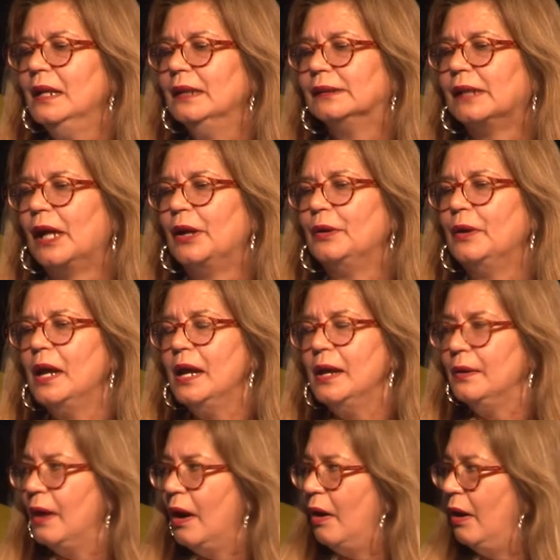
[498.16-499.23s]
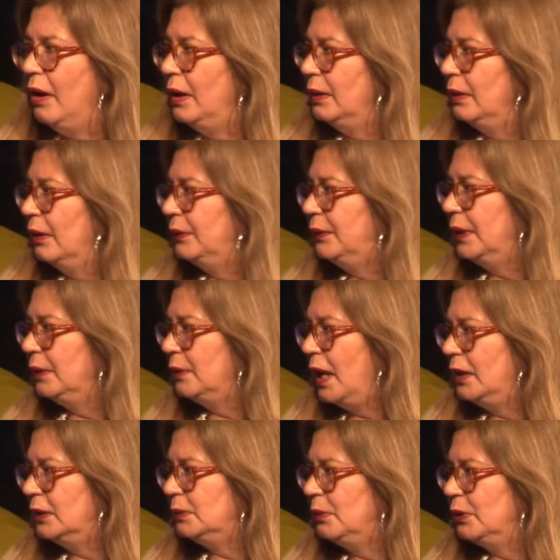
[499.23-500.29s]
So I think,
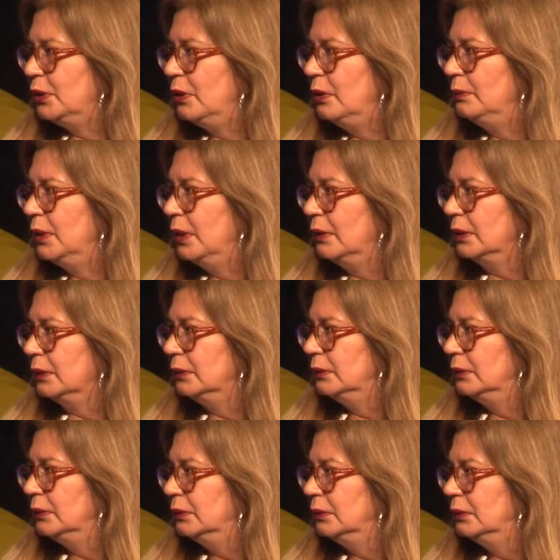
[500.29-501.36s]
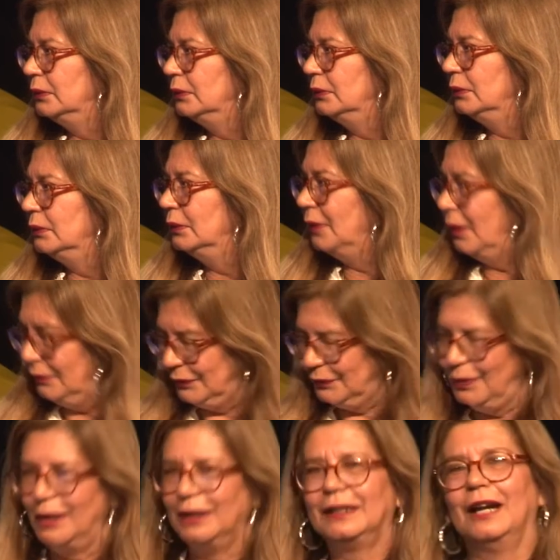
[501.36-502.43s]
how's my time going? Yeah,
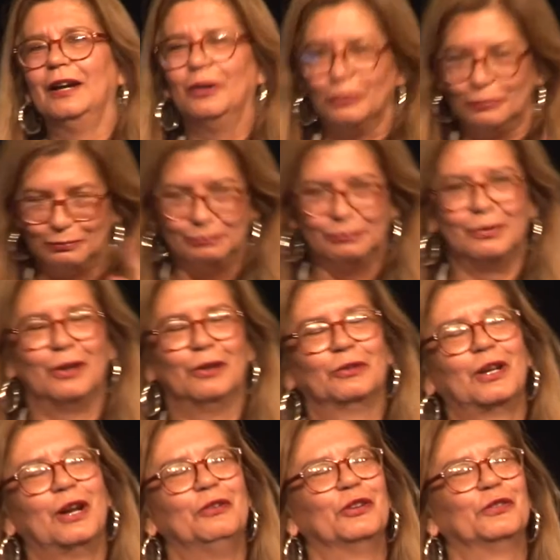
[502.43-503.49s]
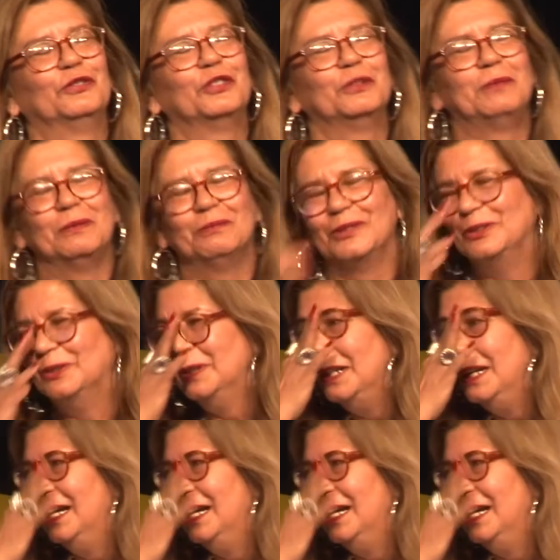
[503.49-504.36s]
right. Okay, I'll go on for a bit more.